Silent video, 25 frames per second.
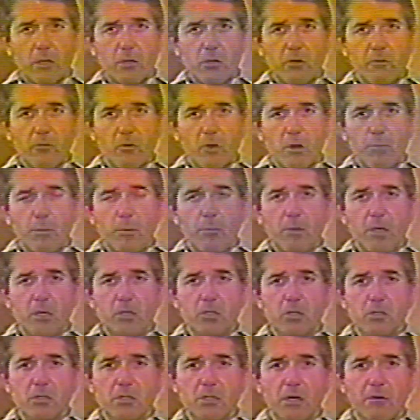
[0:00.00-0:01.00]
you've heard me
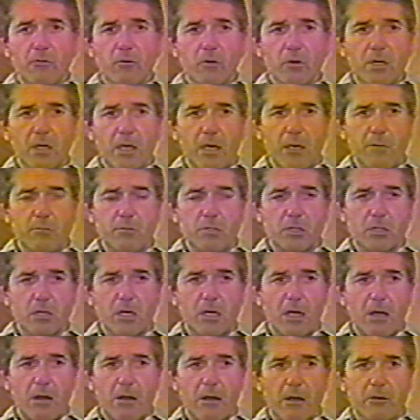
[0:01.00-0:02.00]
mention several times is
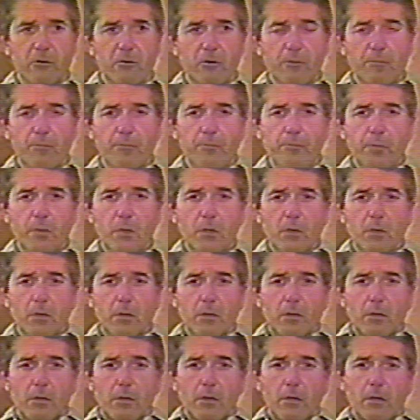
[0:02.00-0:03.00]
character.
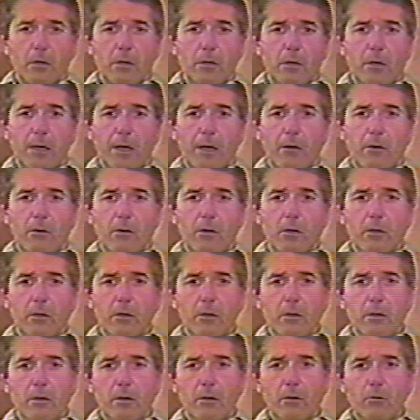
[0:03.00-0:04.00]
Now,
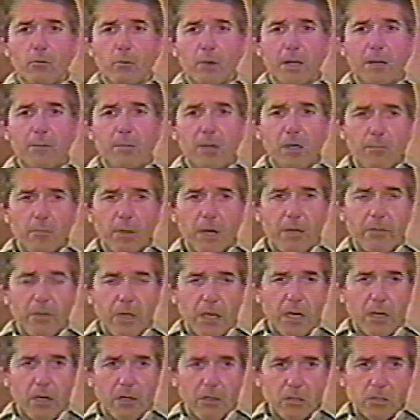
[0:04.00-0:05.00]
what I mean by
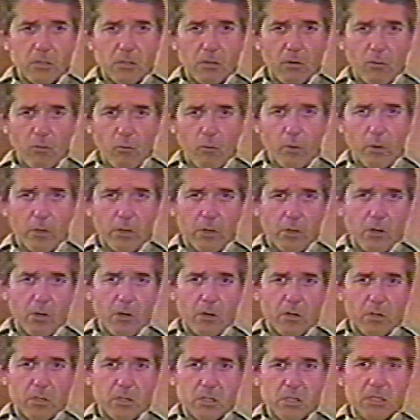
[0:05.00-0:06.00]
that is when the
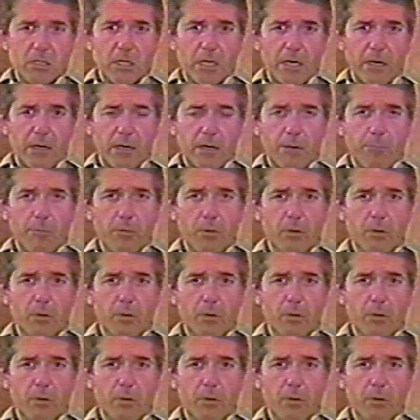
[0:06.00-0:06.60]
dog is set up,